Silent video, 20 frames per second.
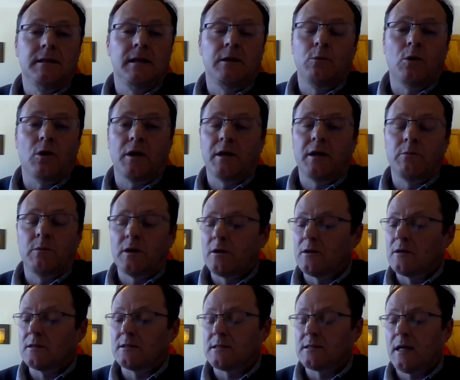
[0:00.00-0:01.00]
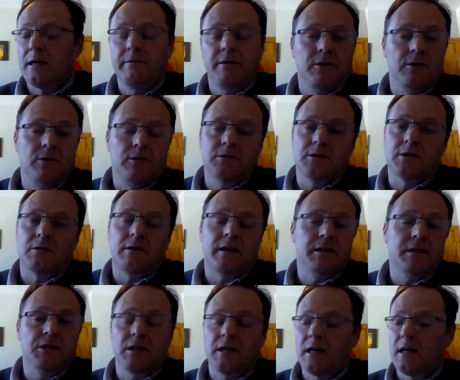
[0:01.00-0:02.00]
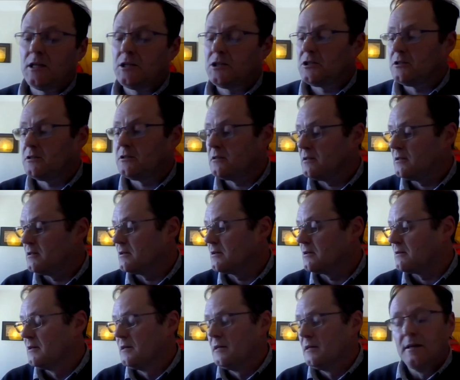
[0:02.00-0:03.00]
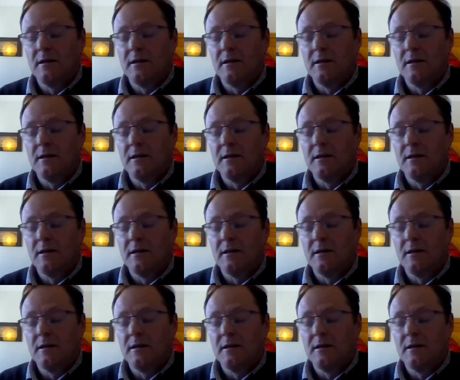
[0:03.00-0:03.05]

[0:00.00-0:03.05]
they work in, whether it's livelihoods or education or